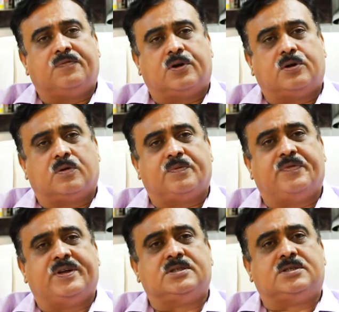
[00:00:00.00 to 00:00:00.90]
front of a
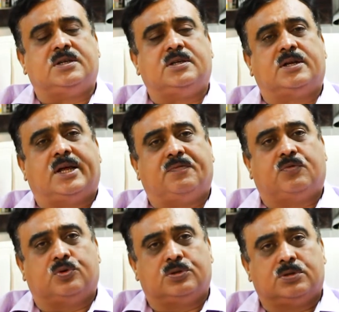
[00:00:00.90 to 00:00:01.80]
very senior life
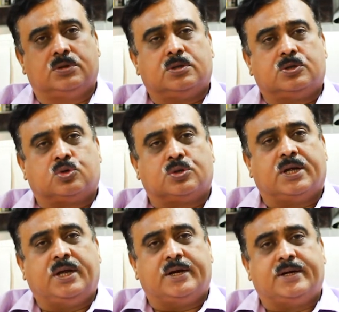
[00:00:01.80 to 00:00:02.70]
coach so
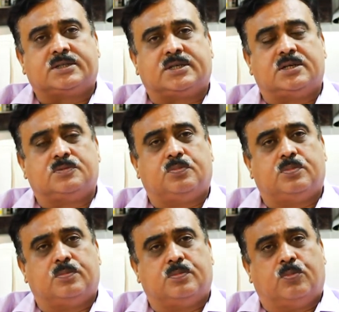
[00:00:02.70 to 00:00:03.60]
that he understands
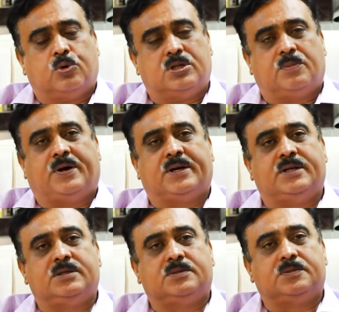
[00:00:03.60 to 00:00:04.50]
both the
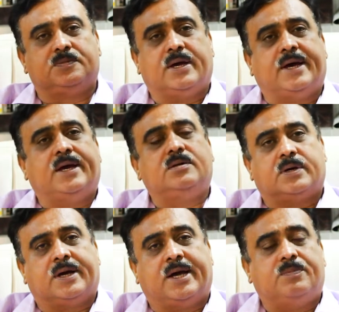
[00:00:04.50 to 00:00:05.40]
parties and
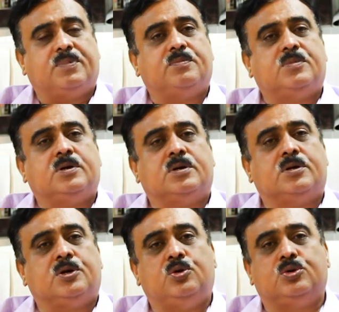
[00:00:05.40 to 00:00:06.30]
help him
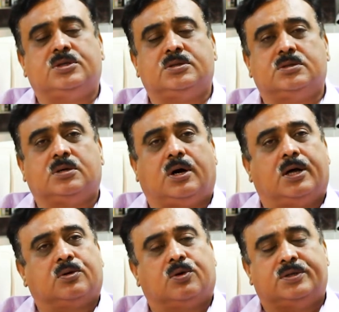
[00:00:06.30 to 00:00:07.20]
reduce his
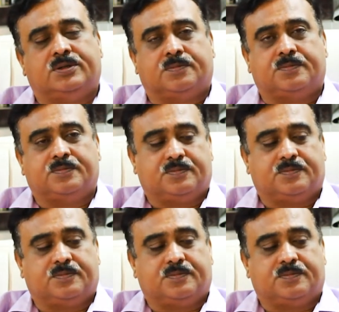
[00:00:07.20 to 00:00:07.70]
alcoholism.